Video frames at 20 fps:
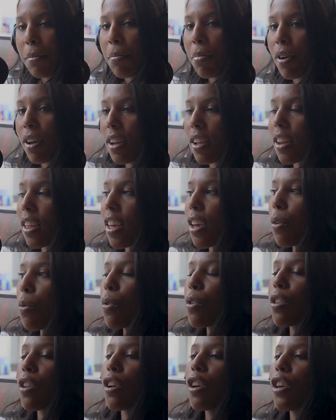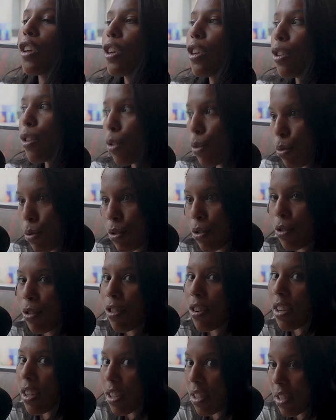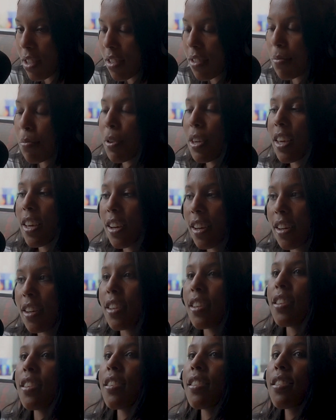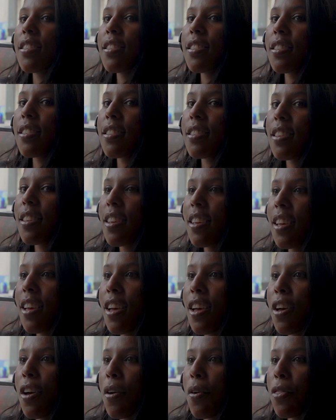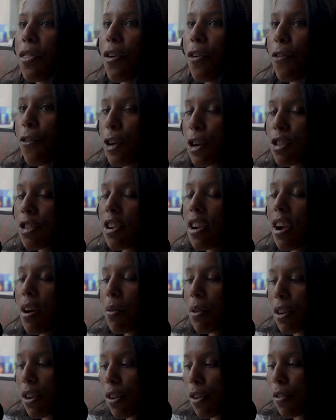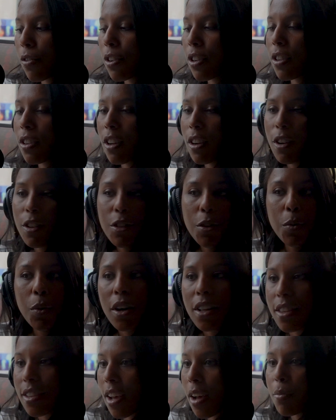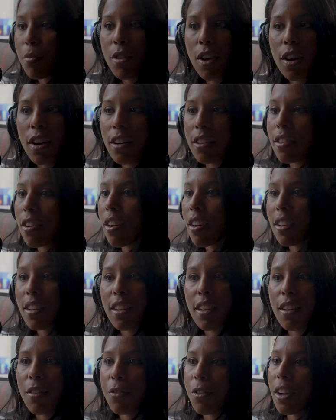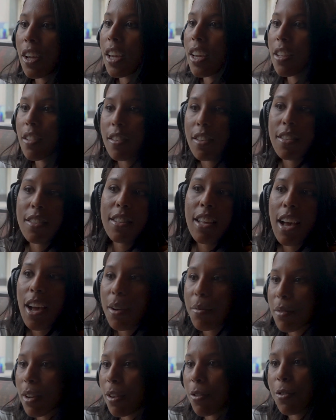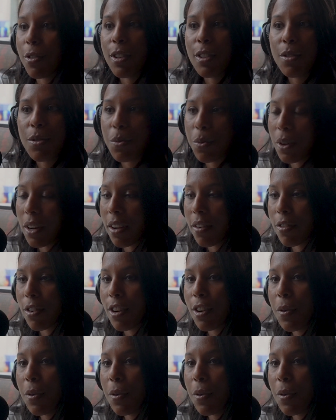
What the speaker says: But it was a huge risk because the first year I went over, you know, the WhatsApp talk, talking to different agents, time difference, whatever.